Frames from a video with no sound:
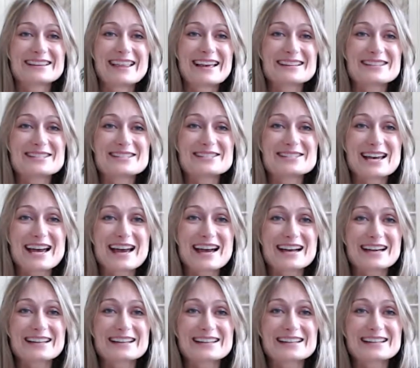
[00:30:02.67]
Thanks,
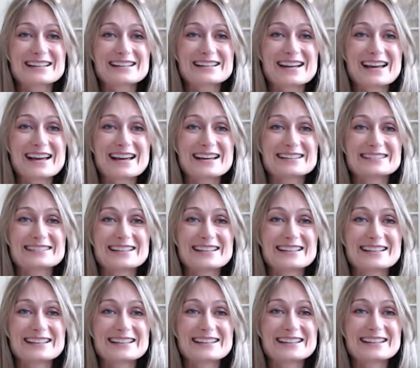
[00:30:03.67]
Jack and
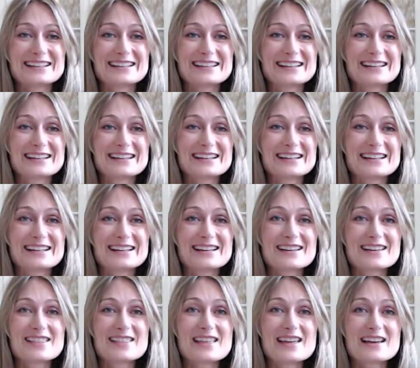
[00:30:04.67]
Hayley.
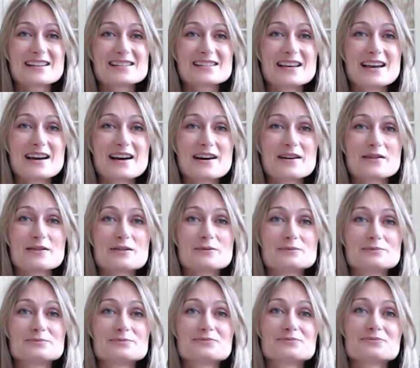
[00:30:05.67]
Thanks,
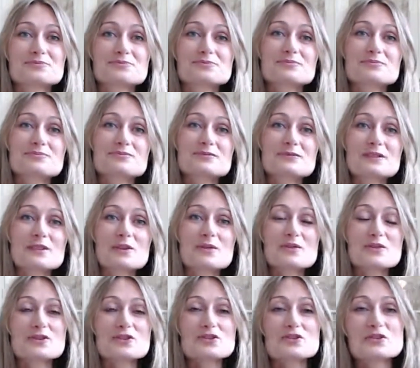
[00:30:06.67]
Al,
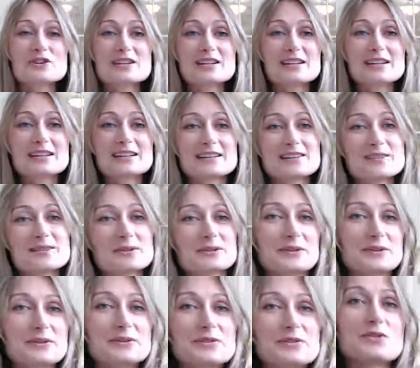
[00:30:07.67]
for joining in
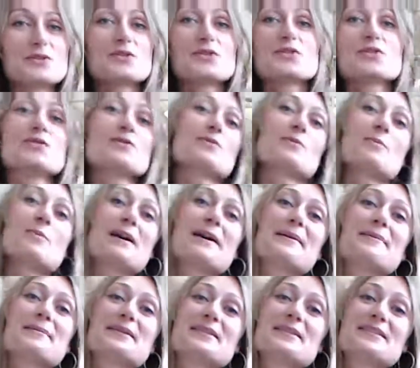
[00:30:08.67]
your new
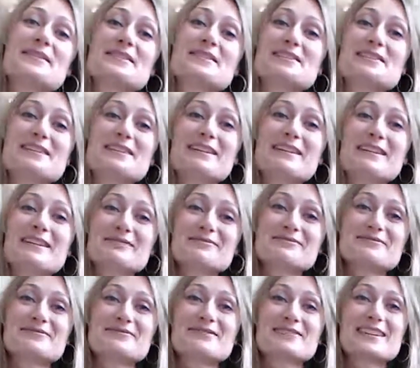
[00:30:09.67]
apartment in the city.
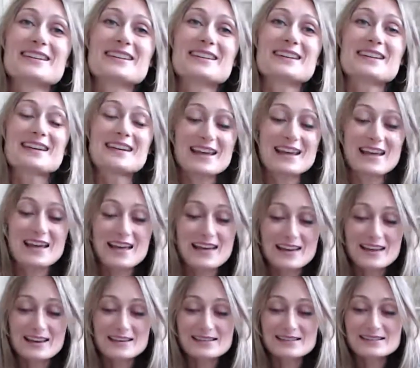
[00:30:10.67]

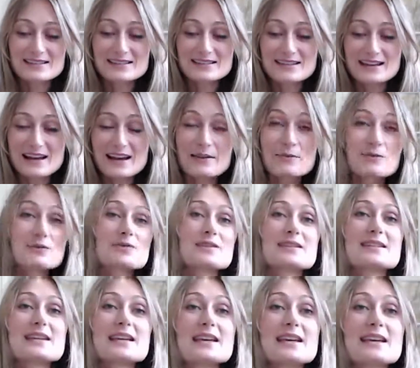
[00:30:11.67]
And I will
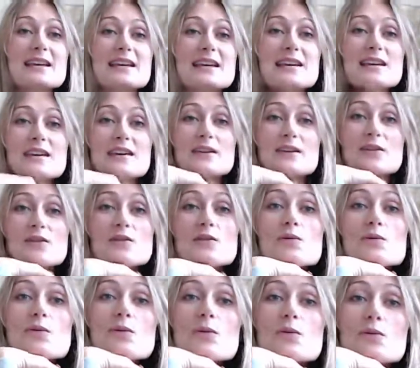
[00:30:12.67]
see
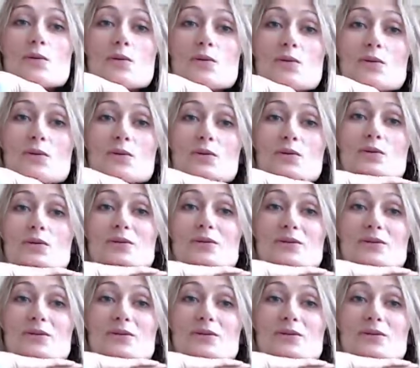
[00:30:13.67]
you all,